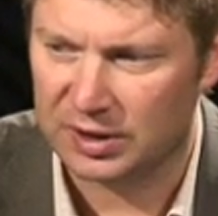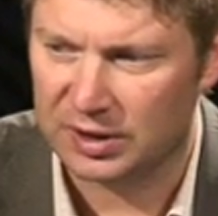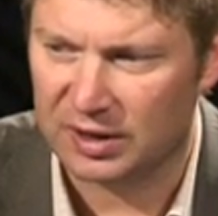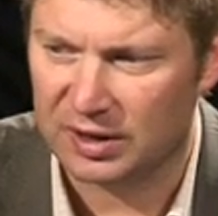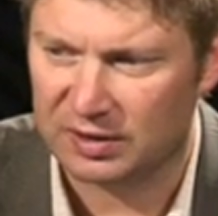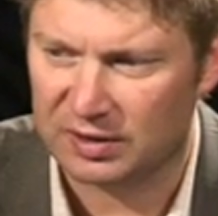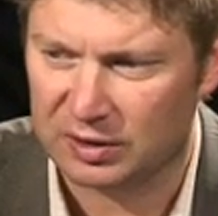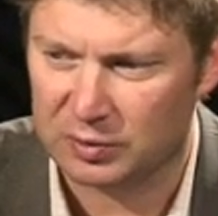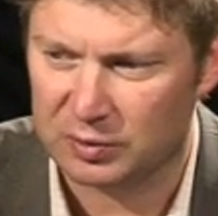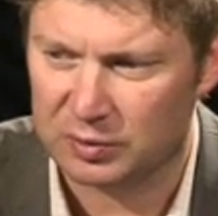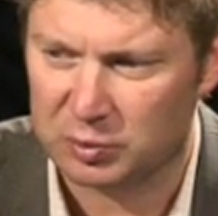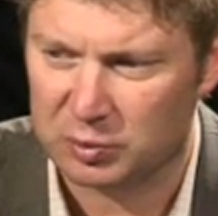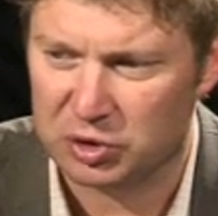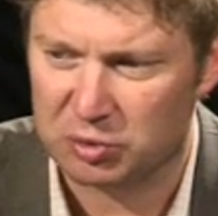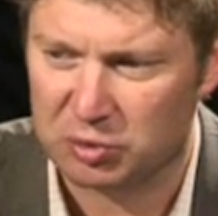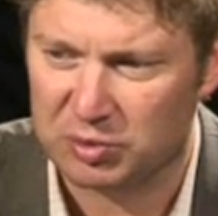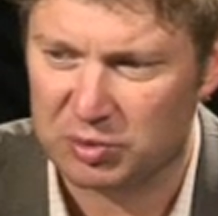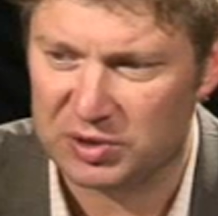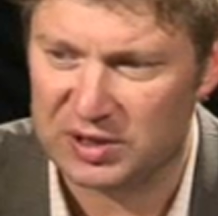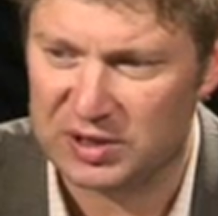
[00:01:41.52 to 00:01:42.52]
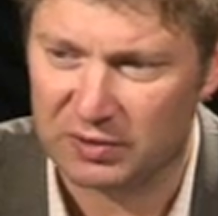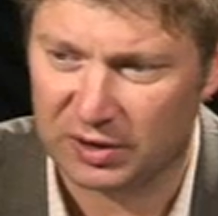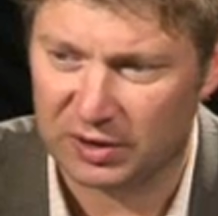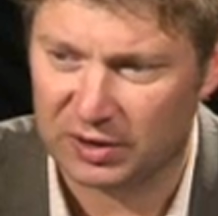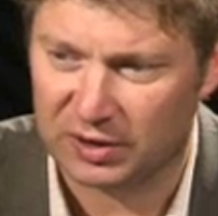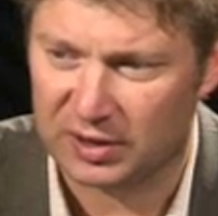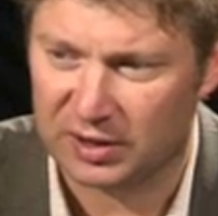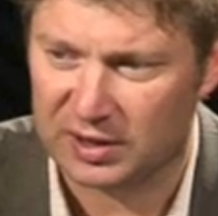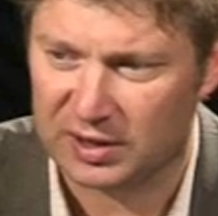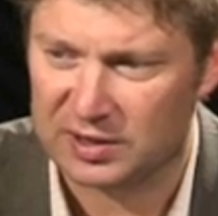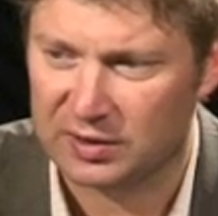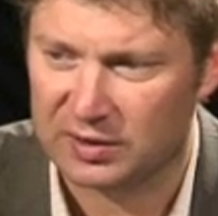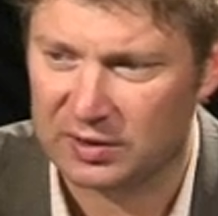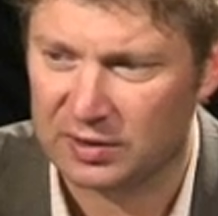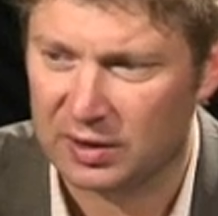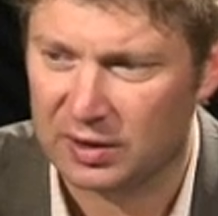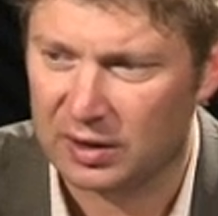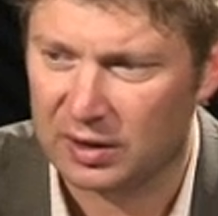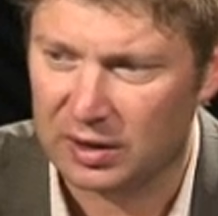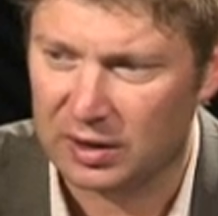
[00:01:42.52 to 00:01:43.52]
yeah, I think it was bishop b7 and
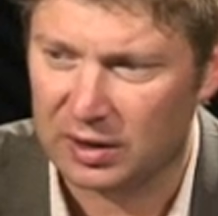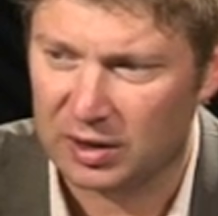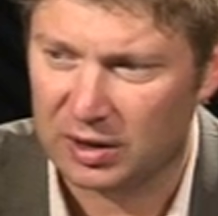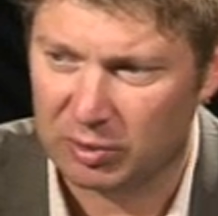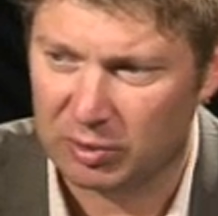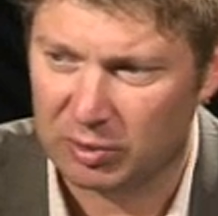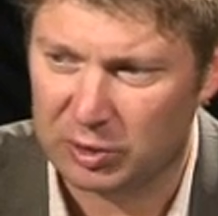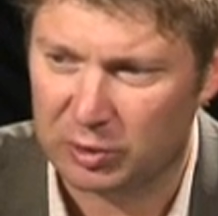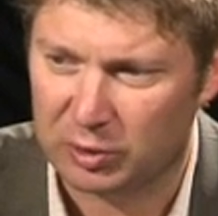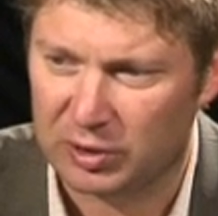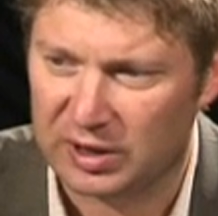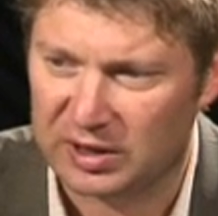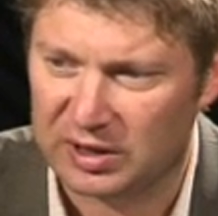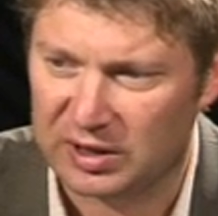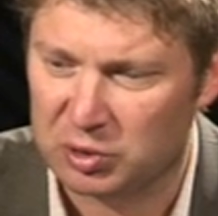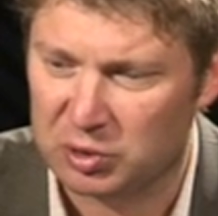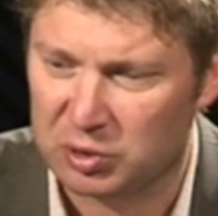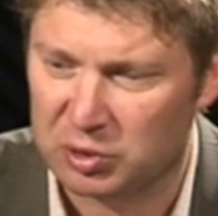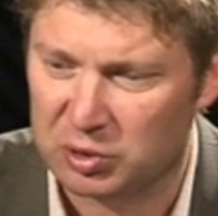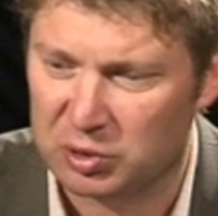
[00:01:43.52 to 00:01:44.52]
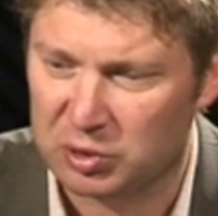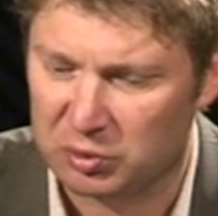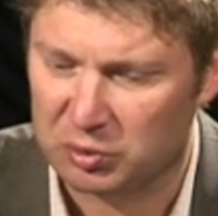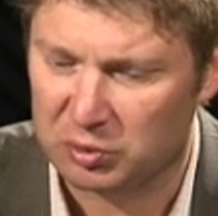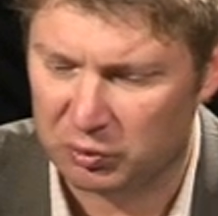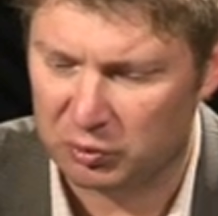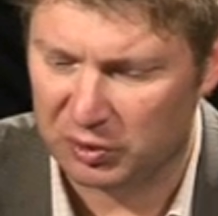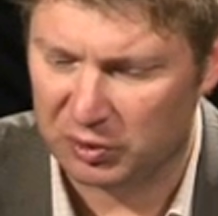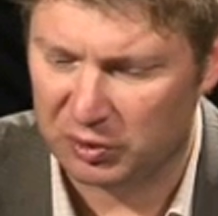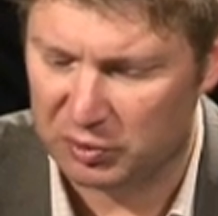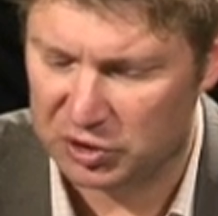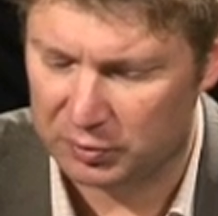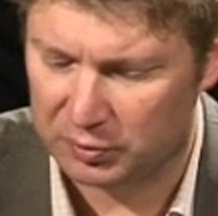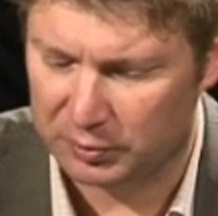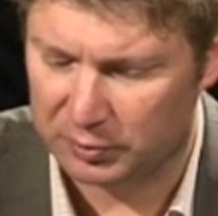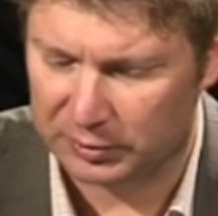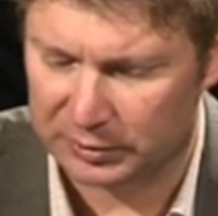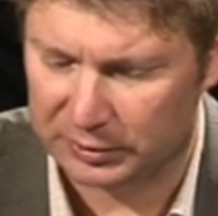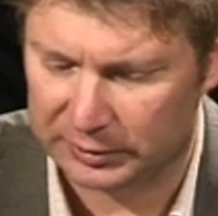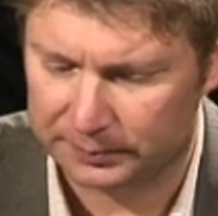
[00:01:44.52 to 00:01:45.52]
castle. But okay, with
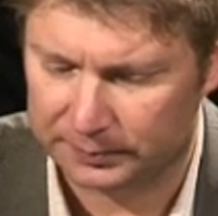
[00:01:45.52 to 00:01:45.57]
bishop